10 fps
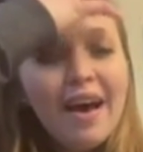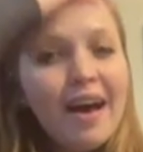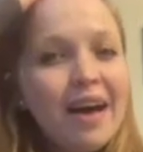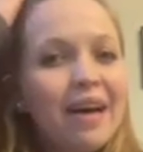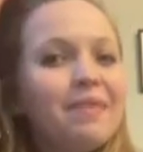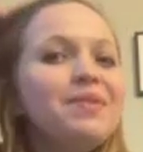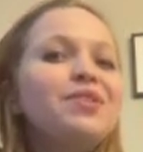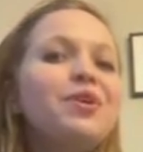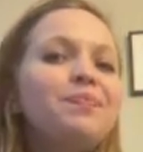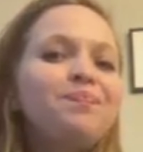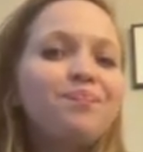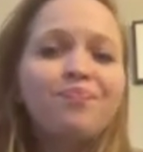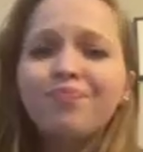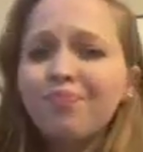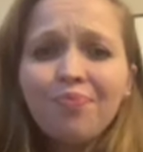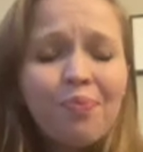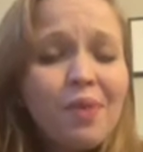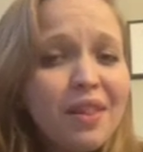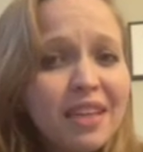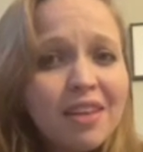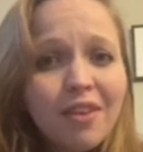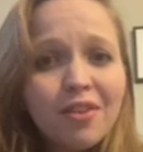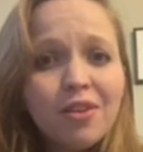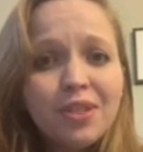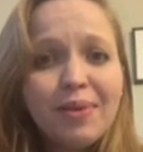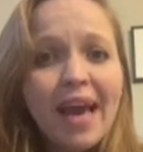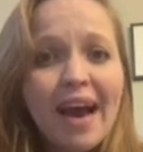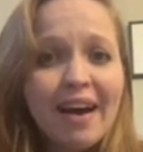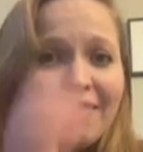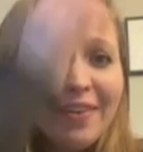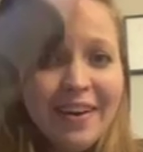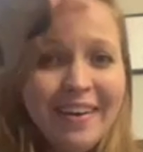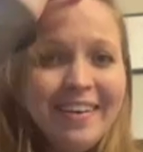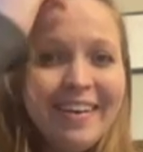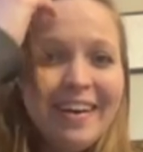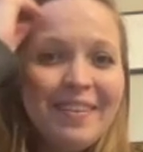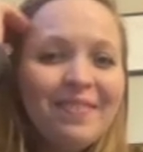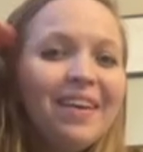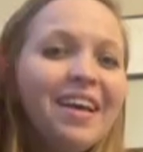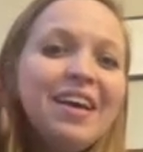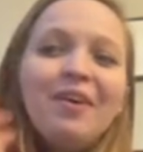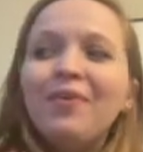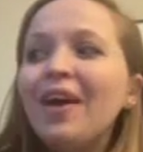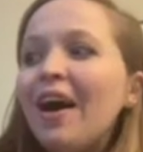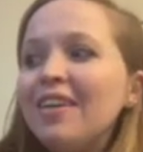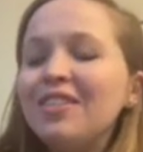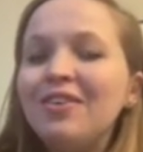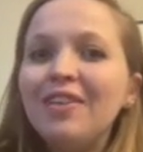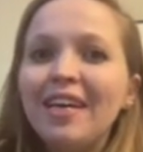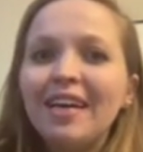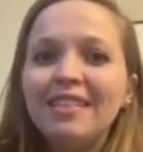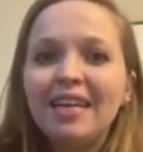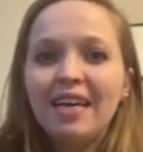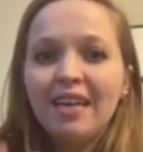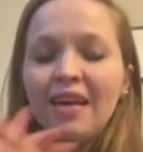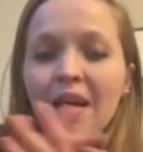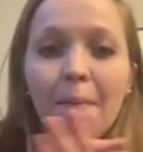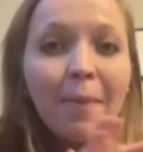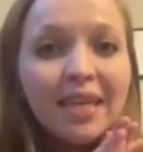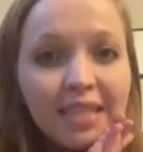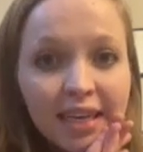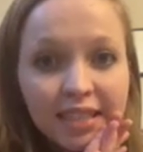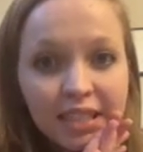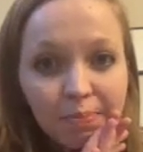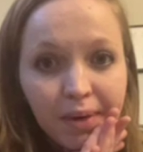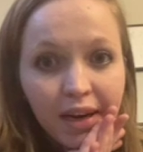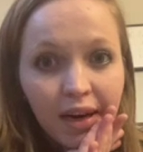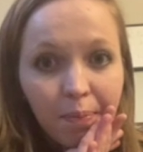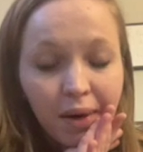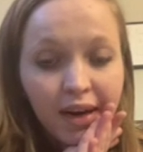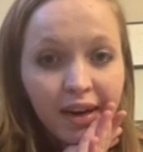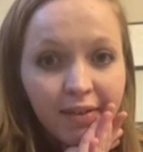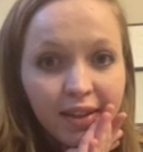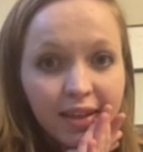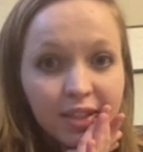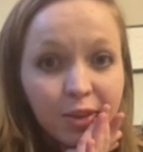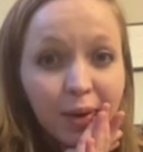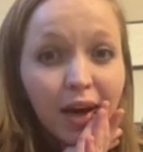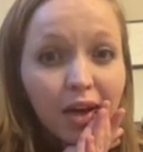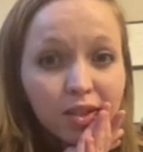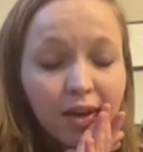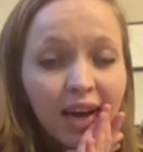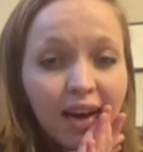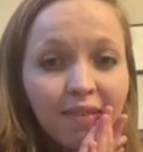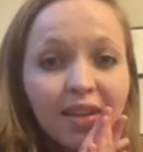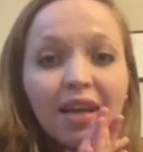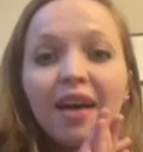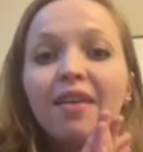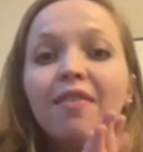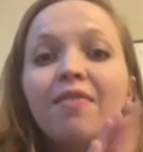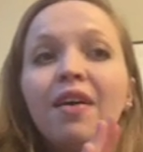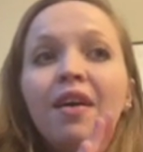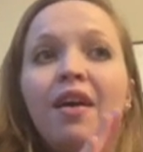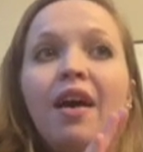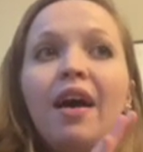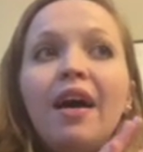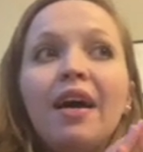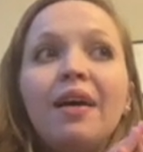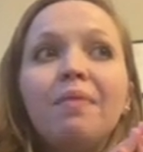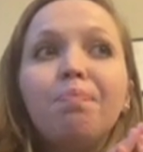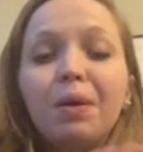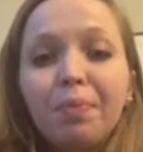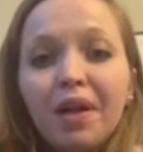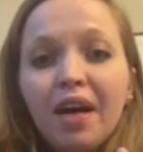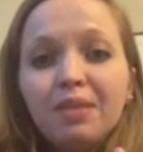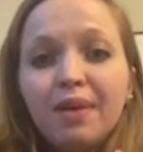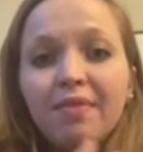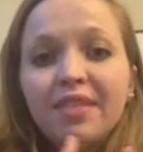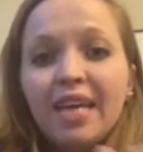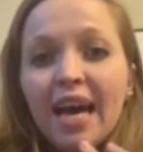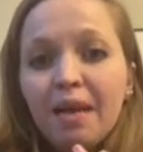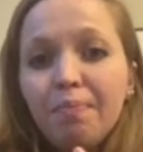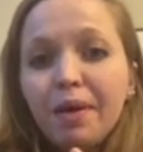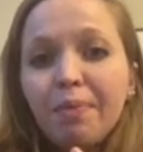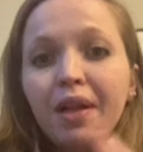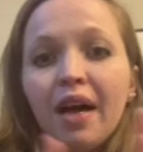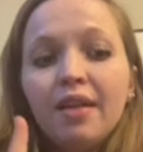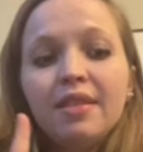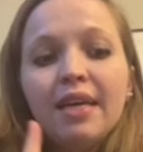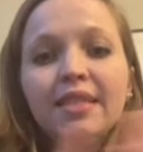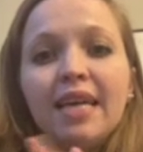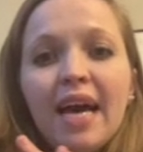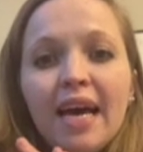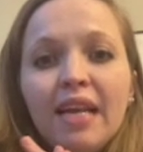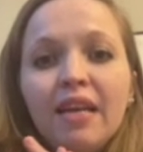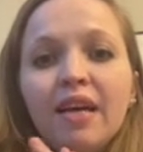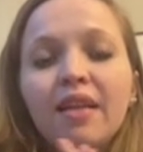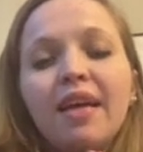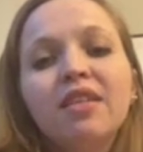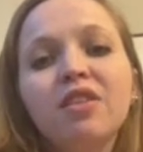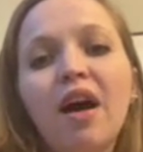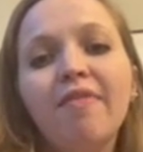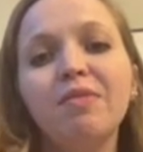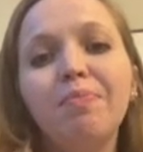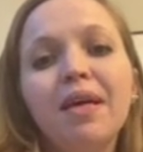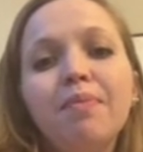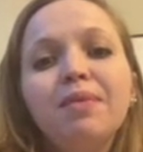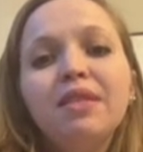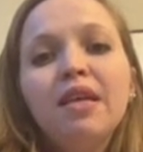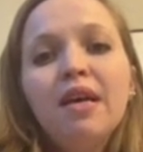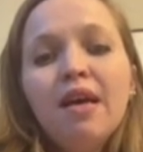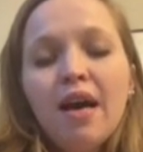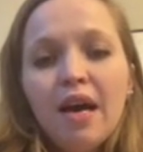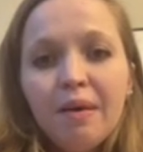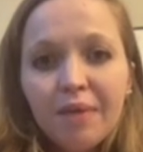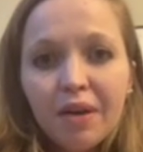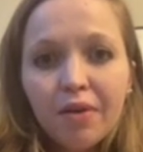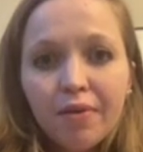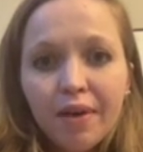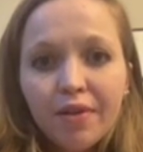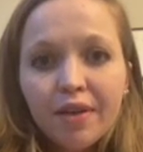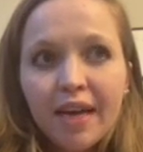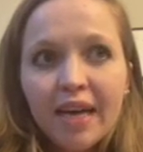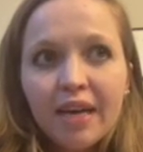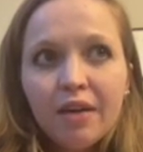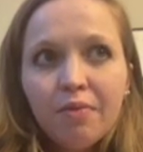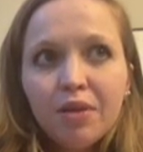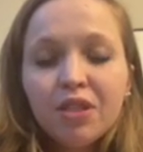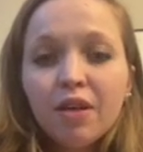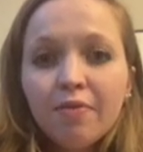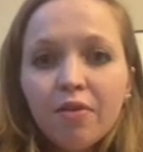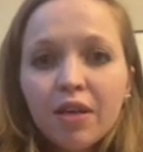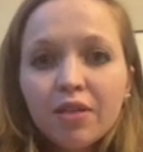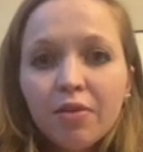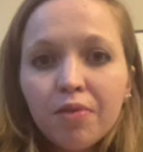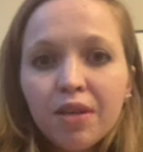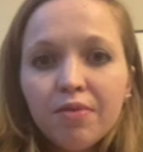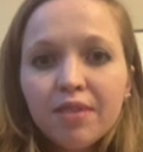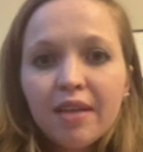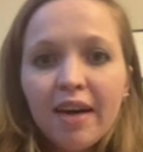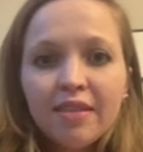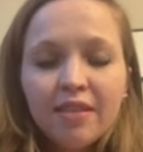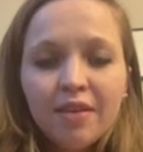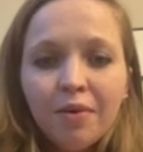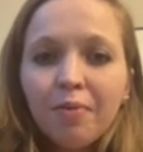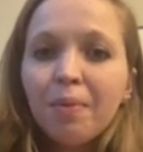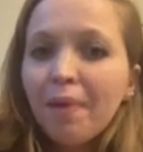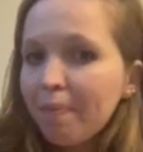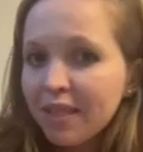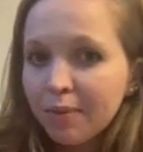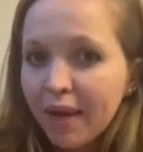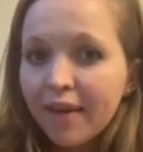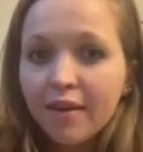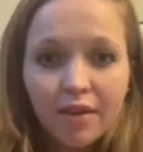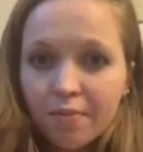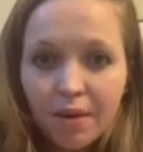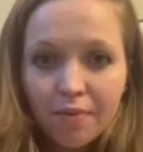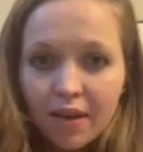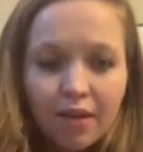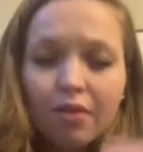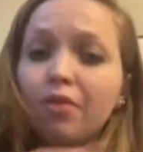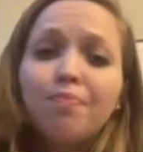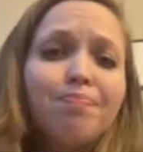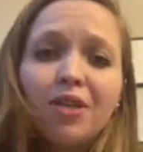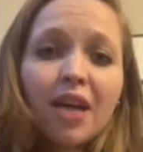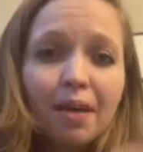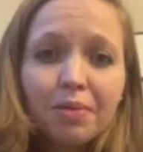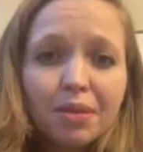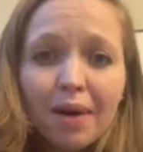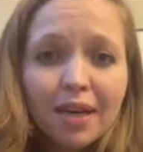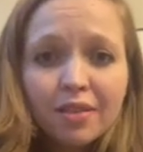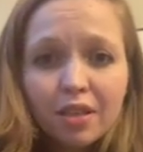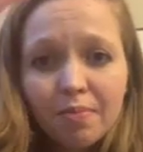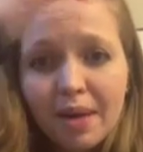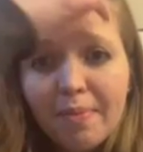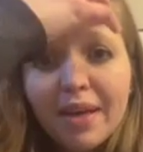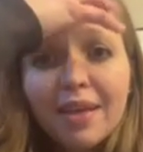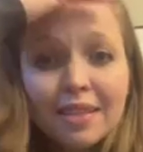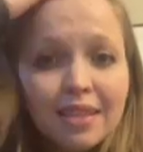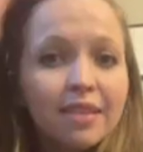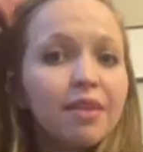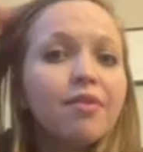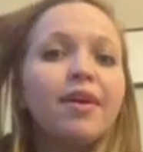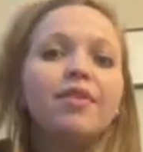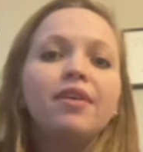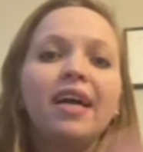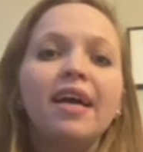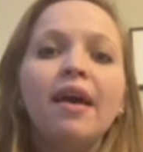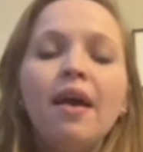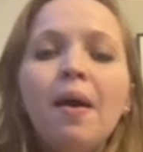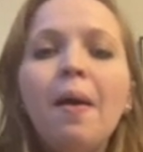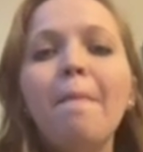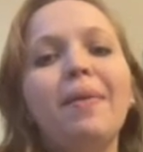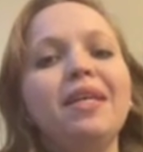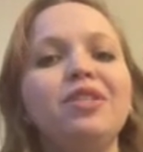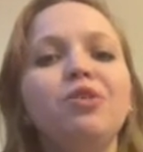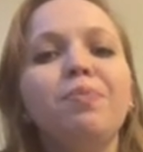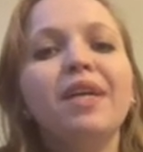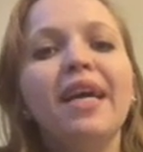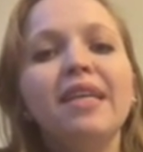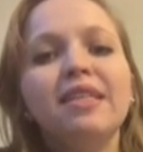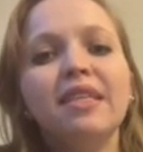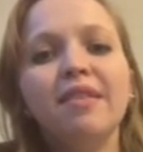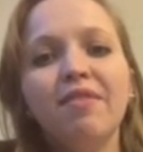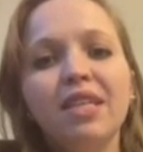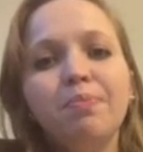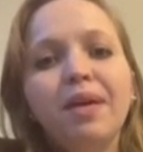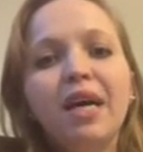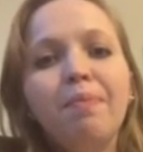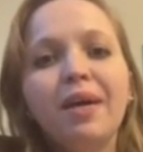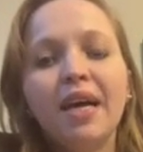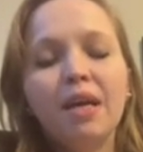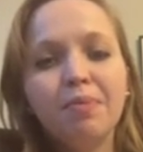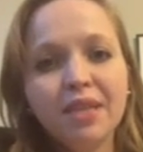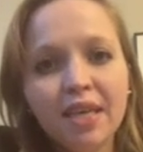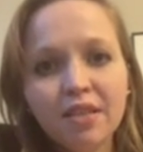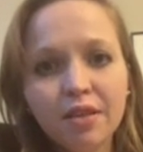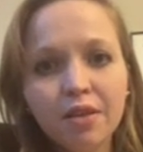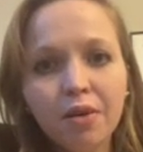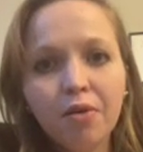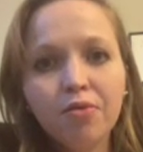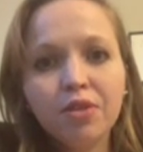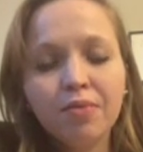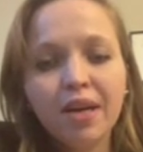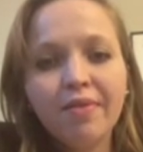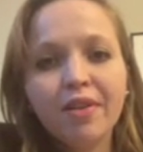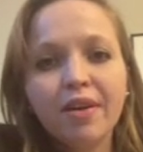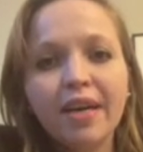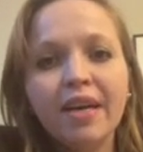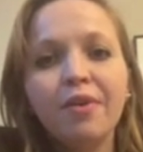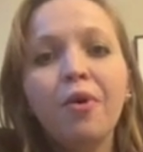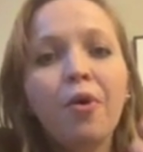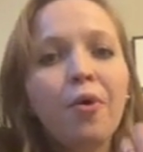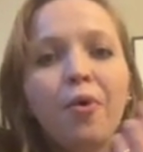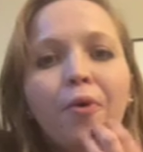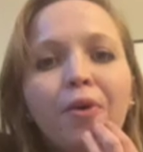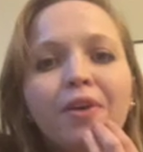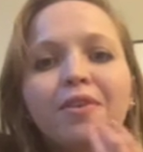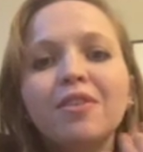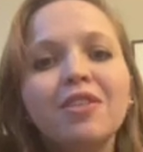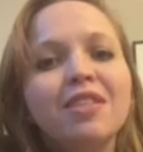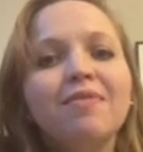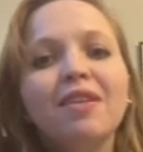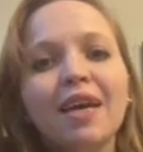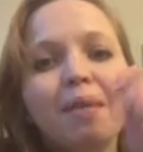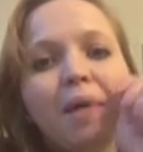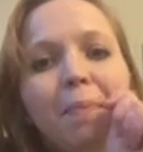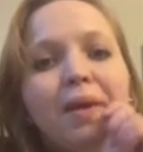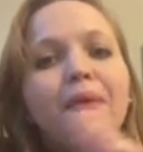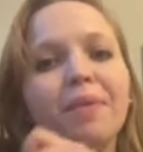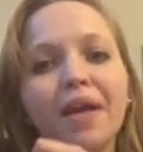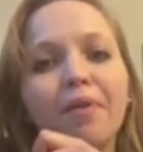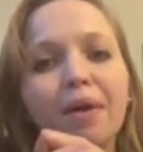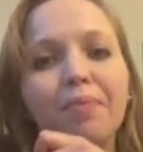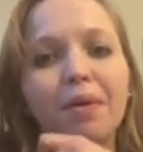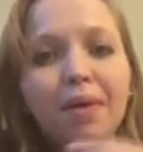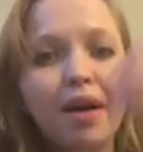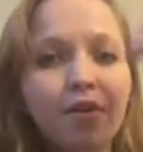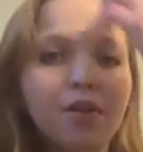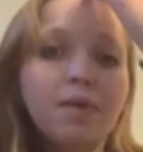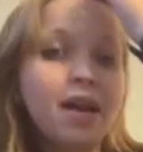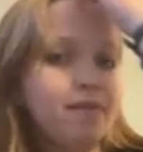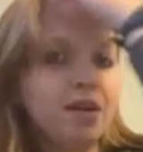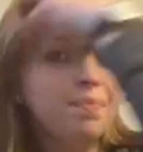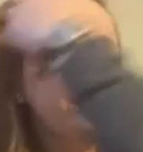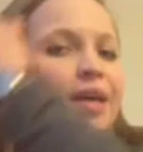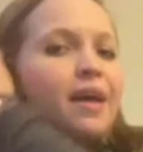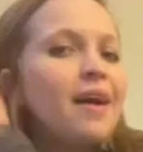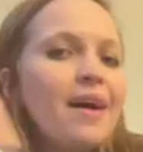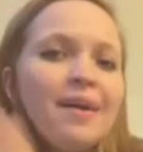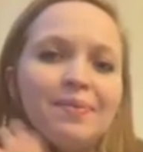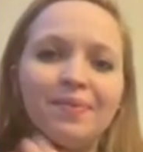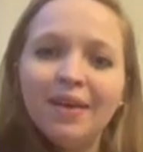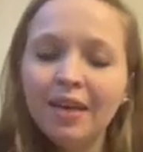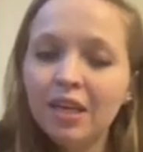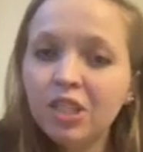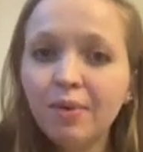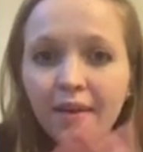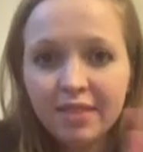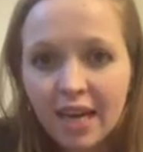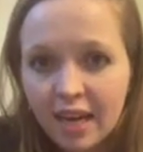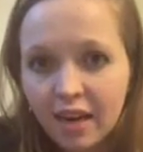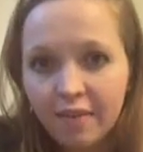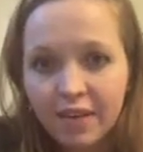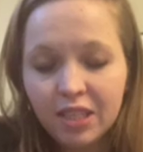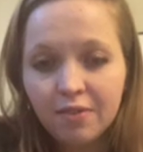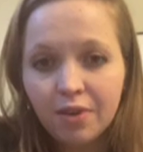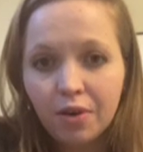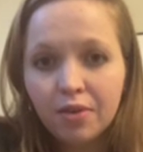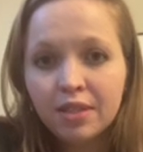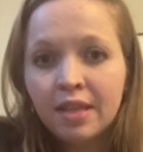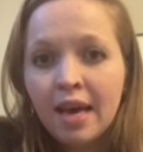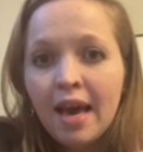So that's all the clothes we have. We also, like I said, my son spit up on everything. So we also have a lot of burp cloths. We have 10 burp cloths and 10 like soft bibs that go around their neck, which of course only use that when baby's awake and you're able to monitor your baby, because it does go around their neck. But it's super nice because if they spit up, it kind of protects their clothes or whatever they're in, or you could just even like pop it up and like wipe their mouth or whatever. So we have 10 of each of those.